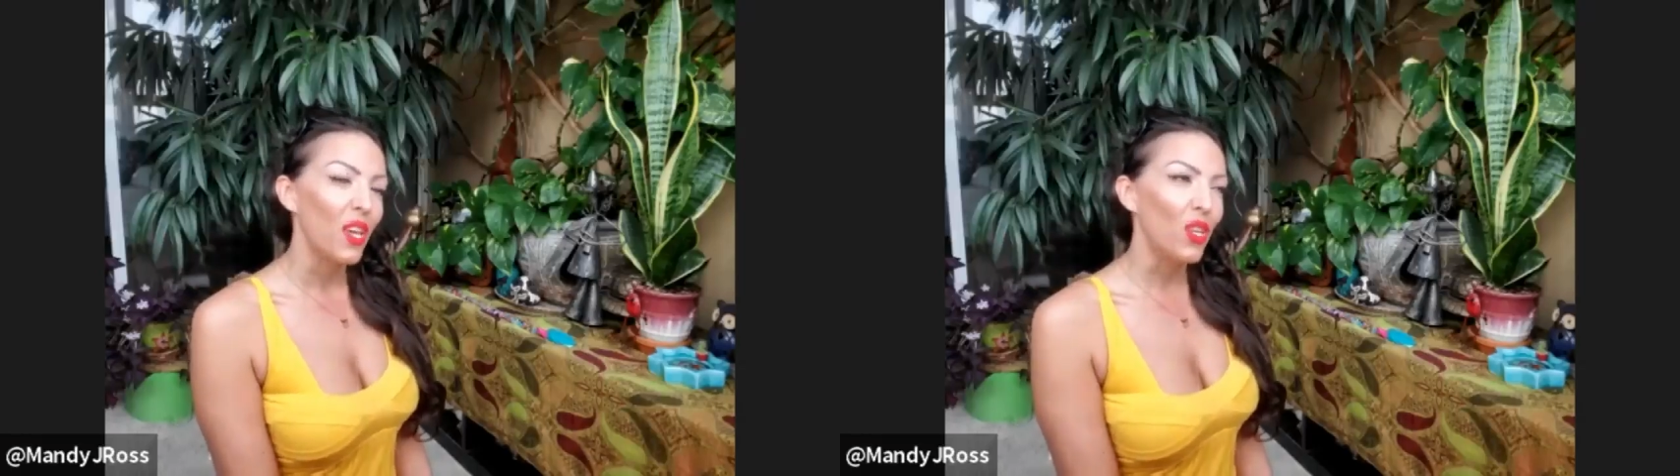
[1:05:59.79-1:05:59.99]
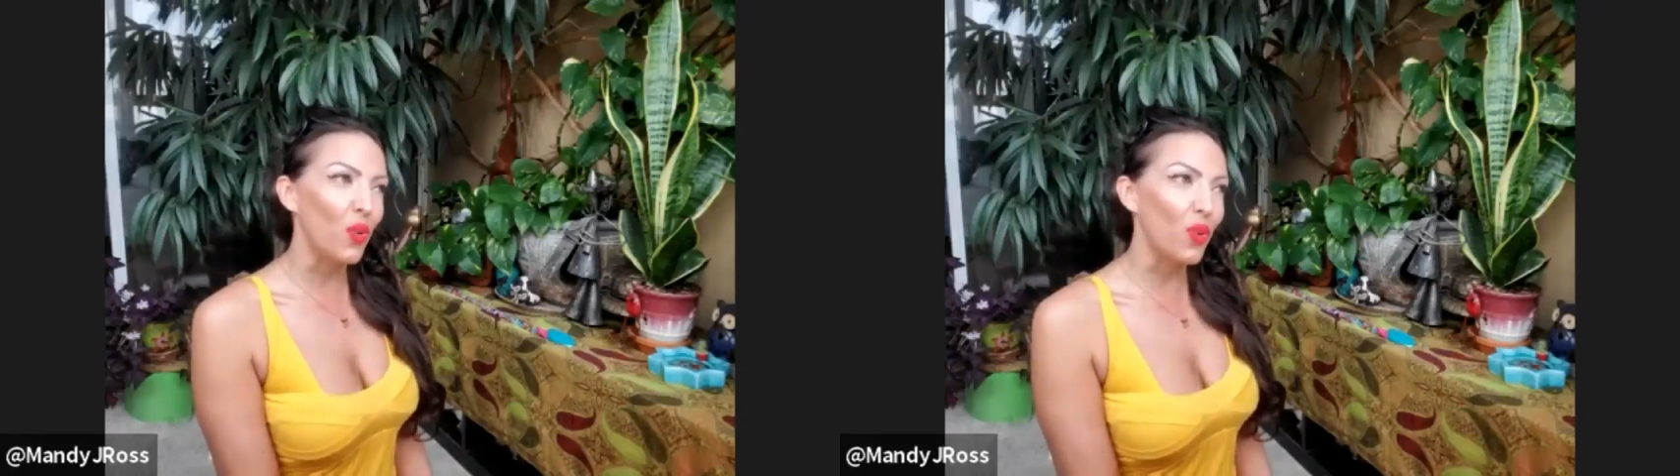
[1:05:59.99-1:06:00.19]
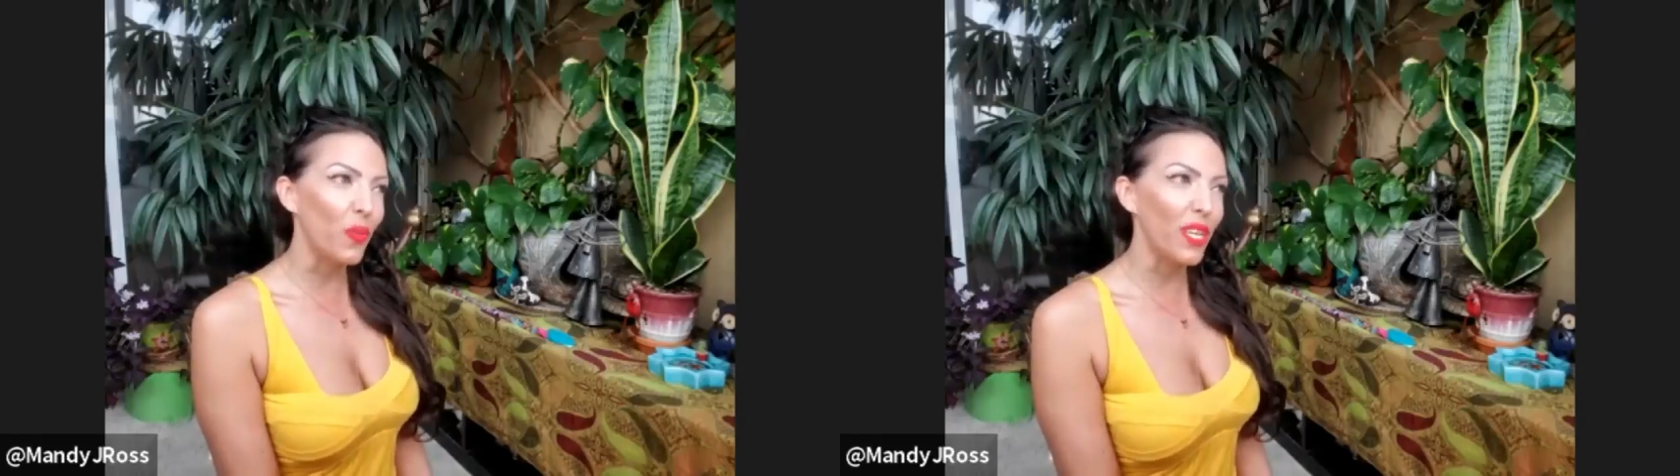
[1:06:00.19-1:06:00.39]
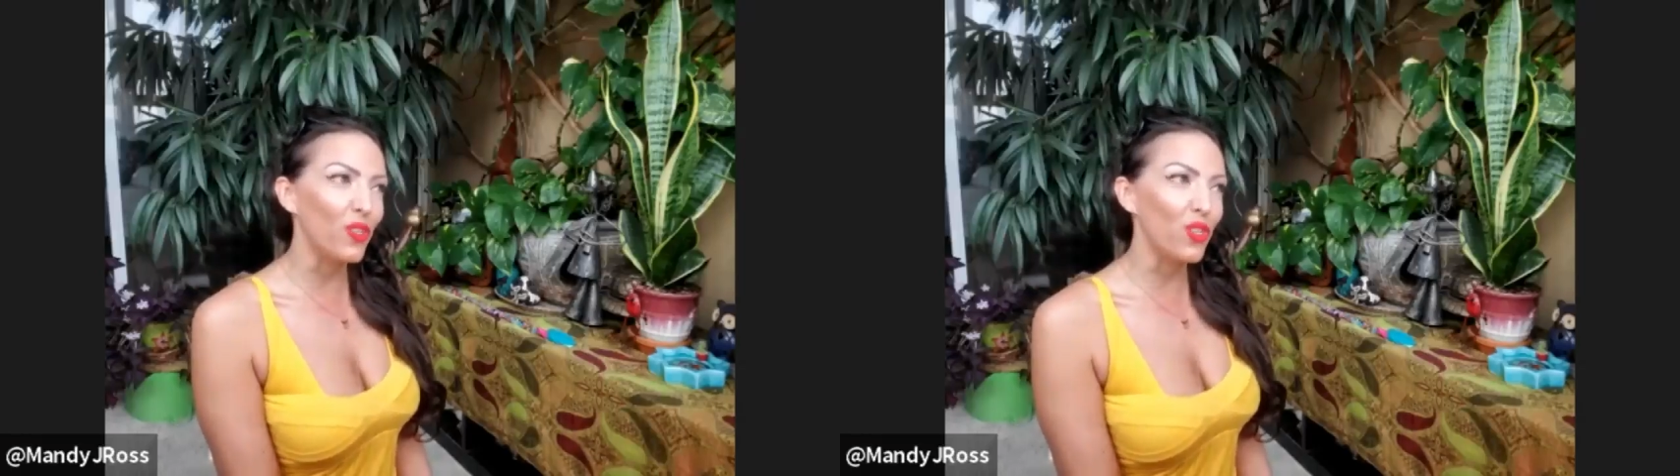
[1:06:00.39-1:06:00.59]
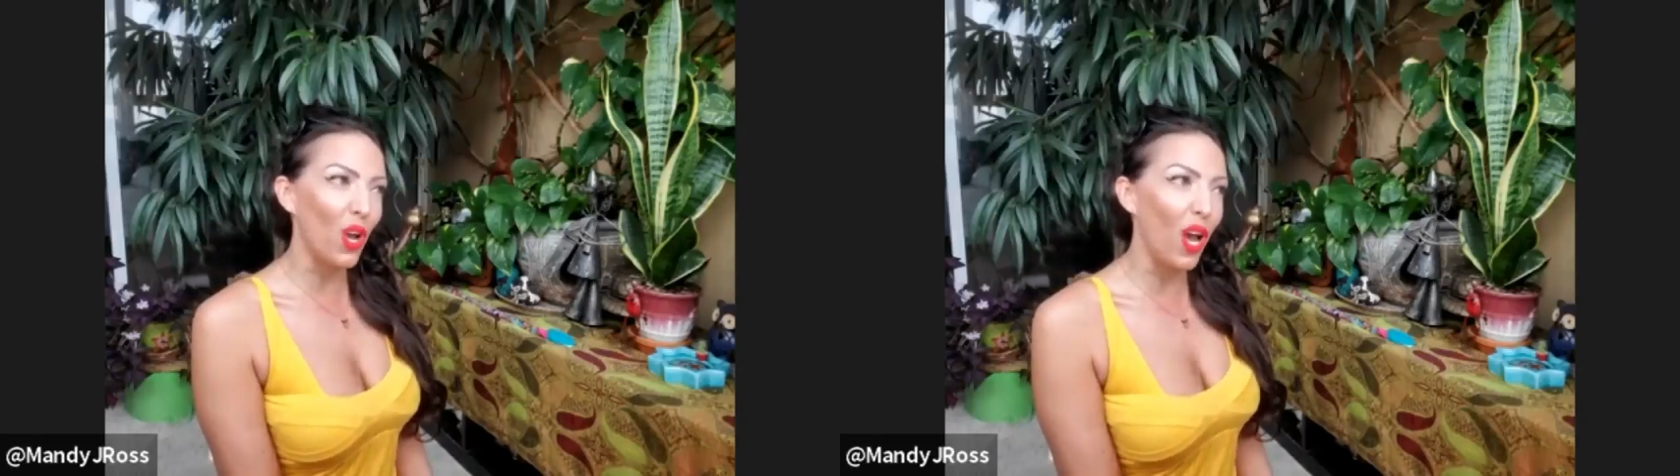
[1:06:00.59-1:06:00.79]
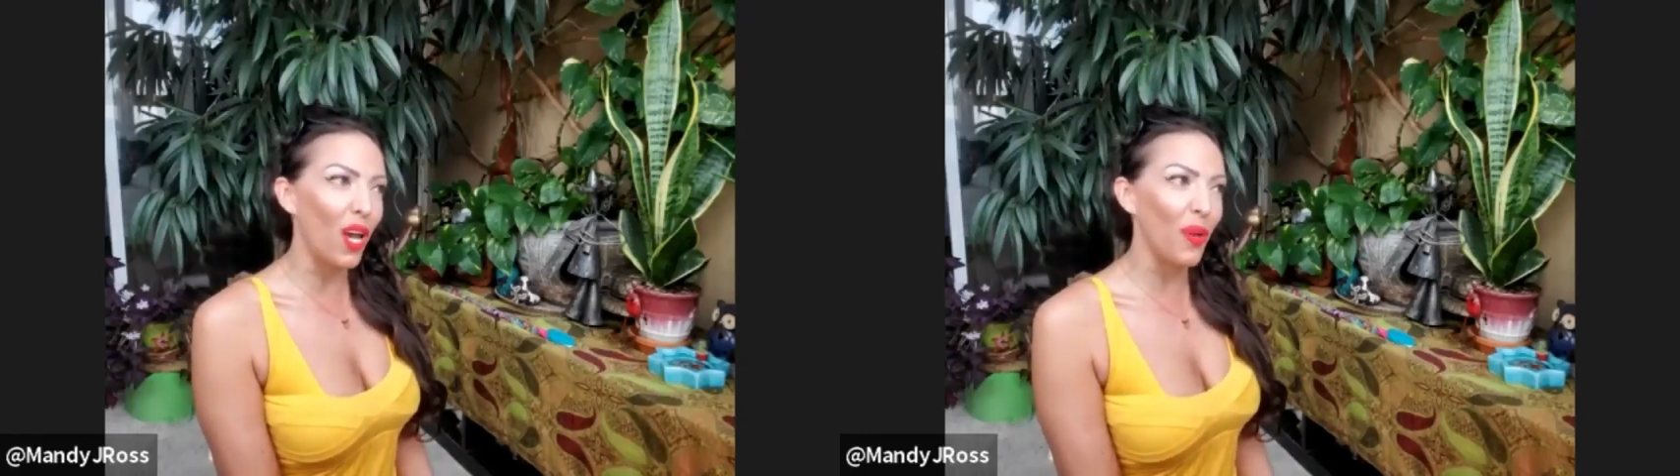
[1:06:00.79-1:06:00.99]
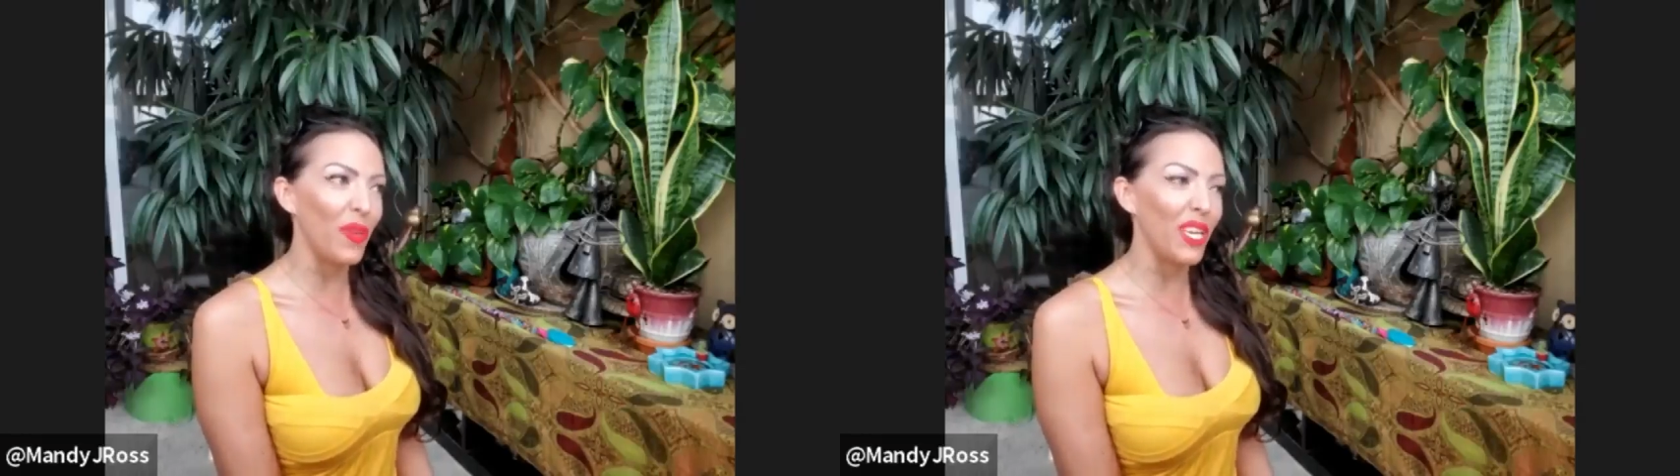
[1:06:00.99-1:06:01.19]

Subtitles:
your real job